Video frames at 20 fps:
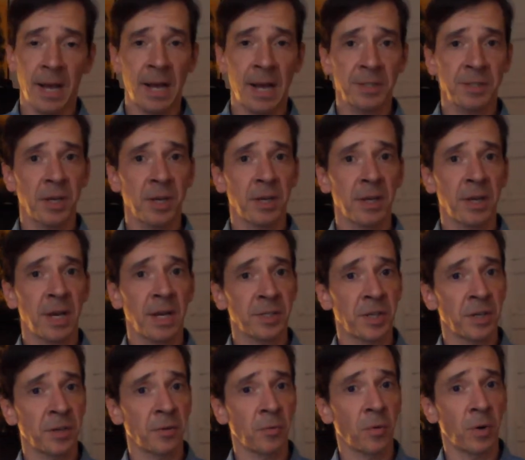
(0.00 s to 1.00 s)
As
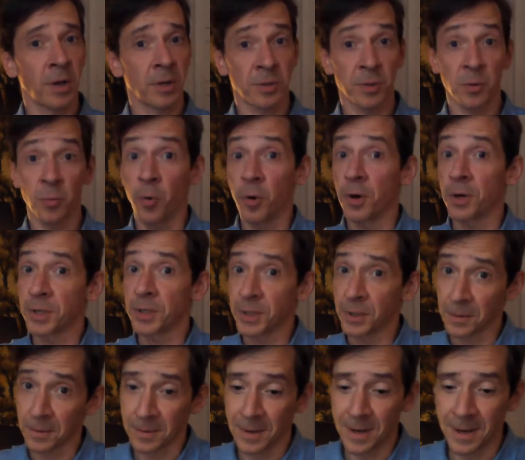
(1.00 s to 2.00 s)
I warned
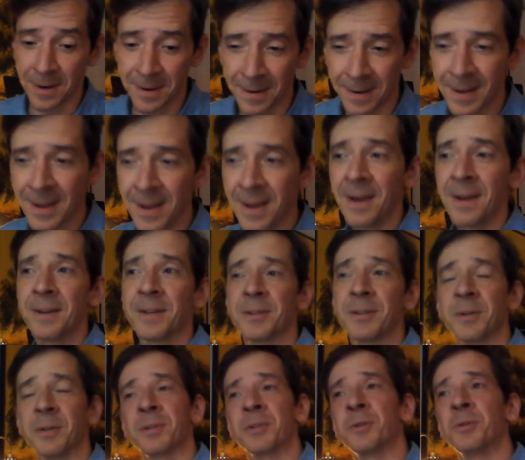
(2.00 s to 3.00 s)
you,
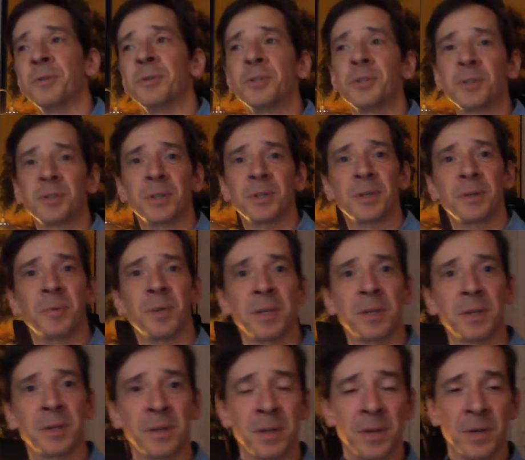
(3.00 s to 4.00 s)
usually
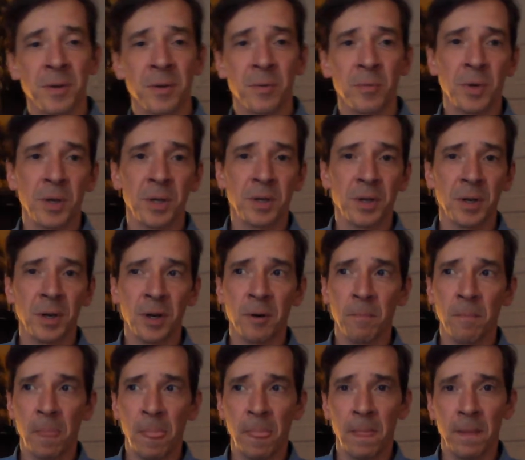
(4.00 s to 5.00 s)
when a